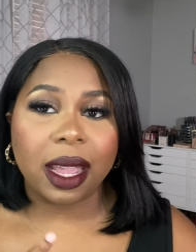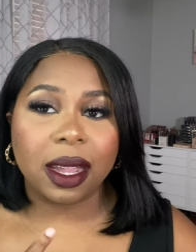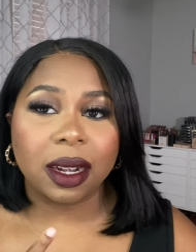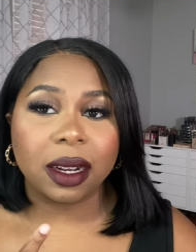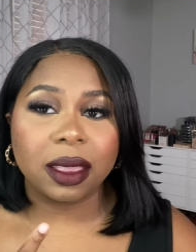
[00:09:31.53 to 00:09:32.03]

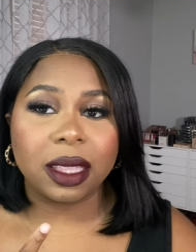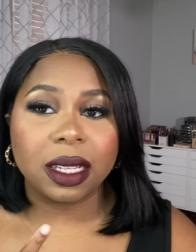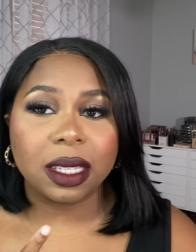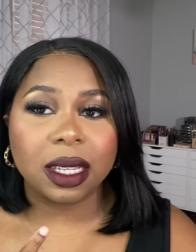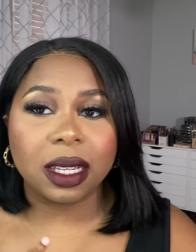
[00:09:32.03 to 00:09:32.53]
And
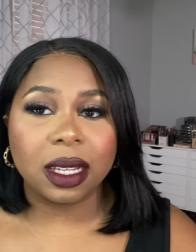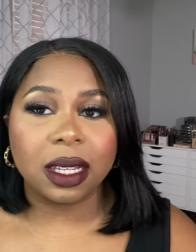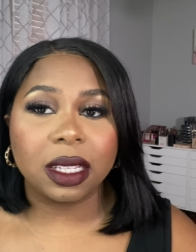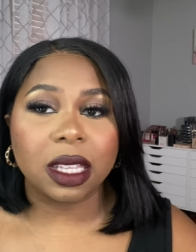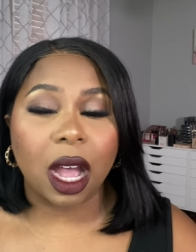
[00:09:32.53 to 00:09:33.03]
this
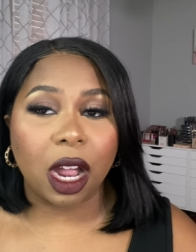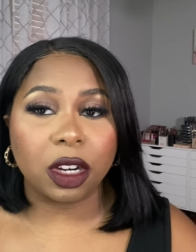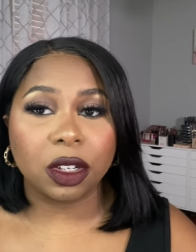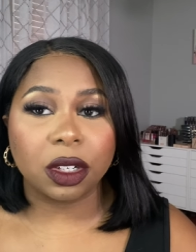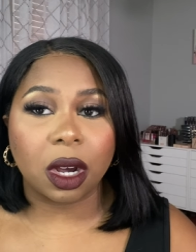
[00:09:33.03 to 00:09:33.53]
is
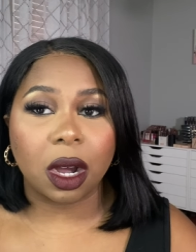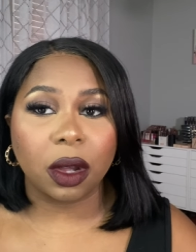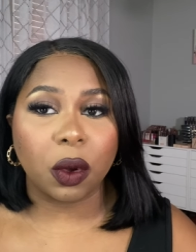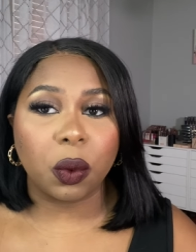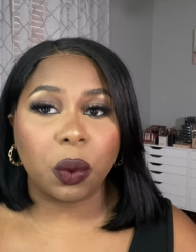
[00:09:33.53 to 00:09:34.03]

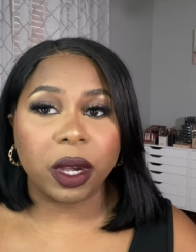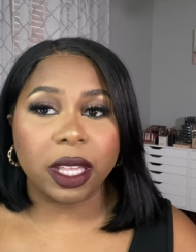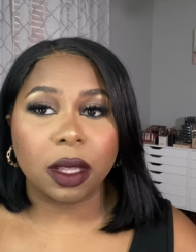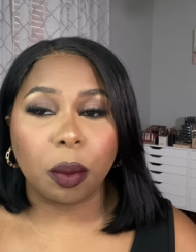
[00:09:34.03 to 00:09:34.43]
Underdog with